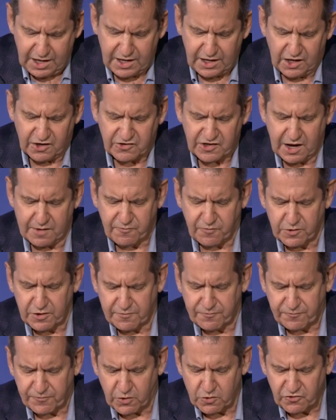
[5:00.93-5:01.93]
is that for the
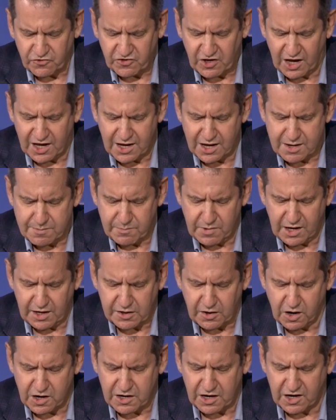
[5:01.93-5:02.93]
first time in
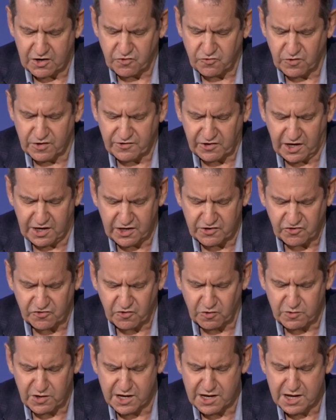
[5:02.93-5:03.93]
our country's
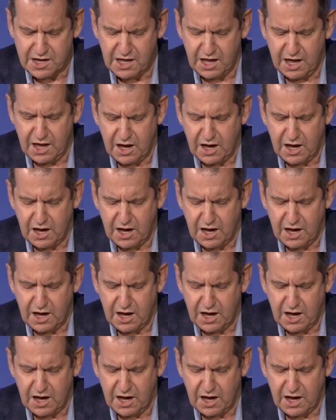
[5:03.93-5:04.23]
history,